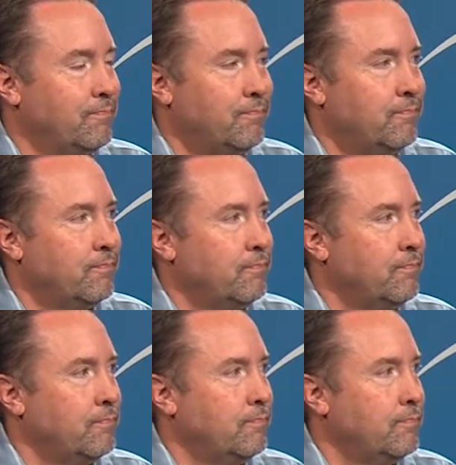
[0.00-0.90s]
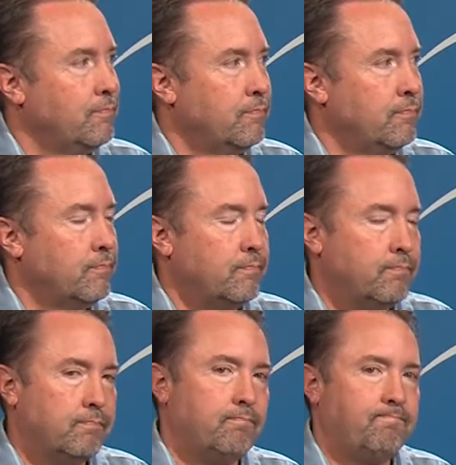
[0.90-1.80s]

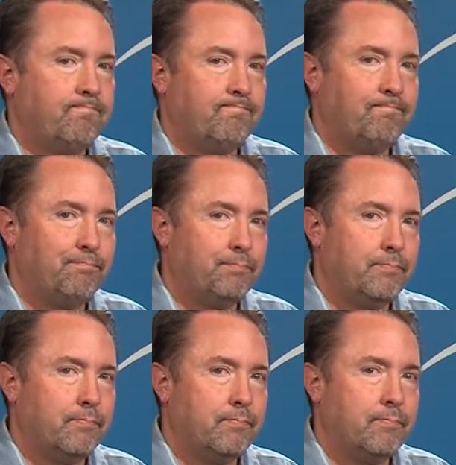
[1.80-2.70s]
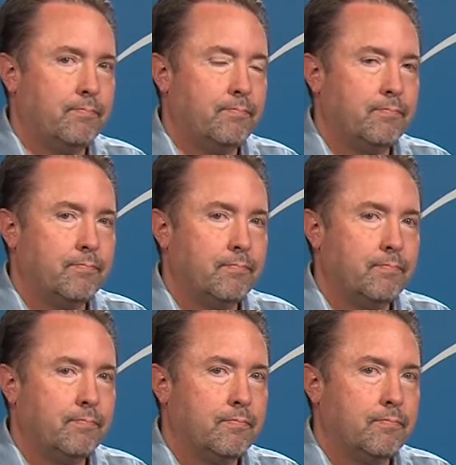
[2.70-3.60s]

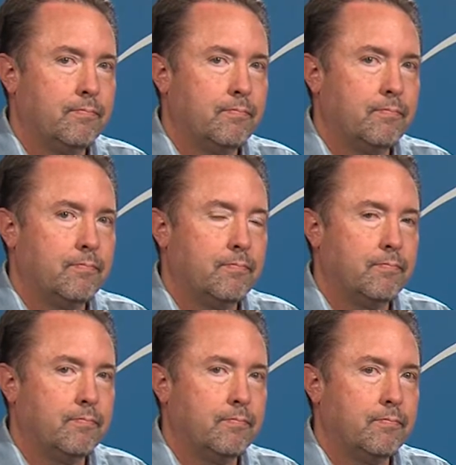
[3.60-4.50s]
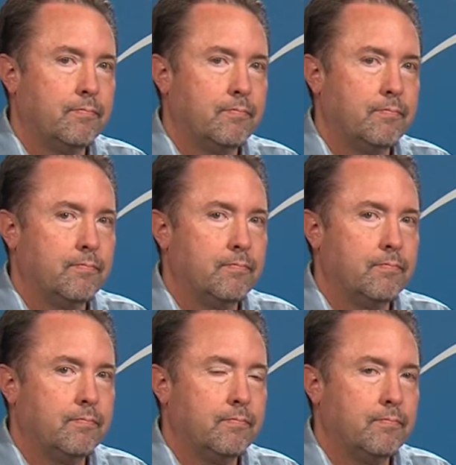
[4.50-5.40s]

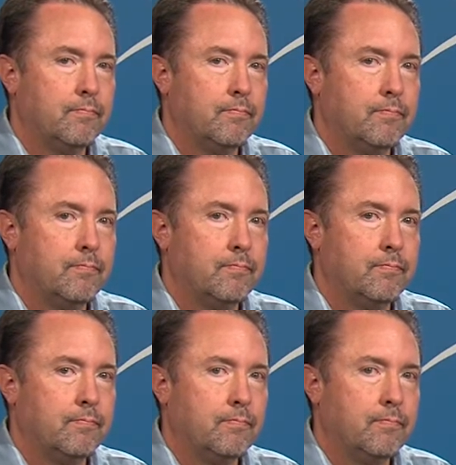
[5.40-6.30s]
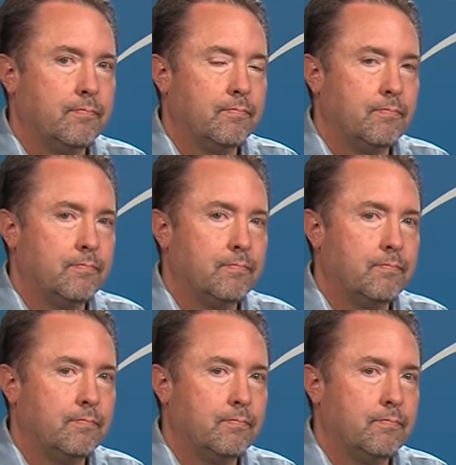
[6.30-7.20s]

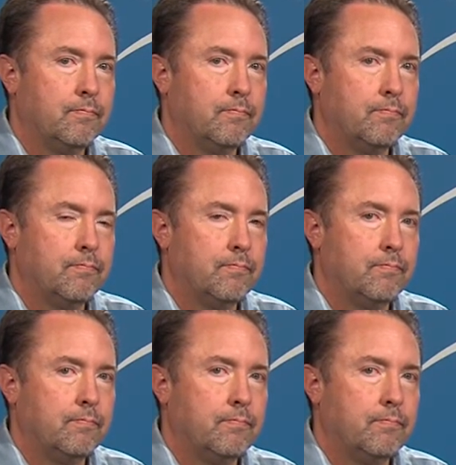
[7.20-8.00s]
This person isn't speaking.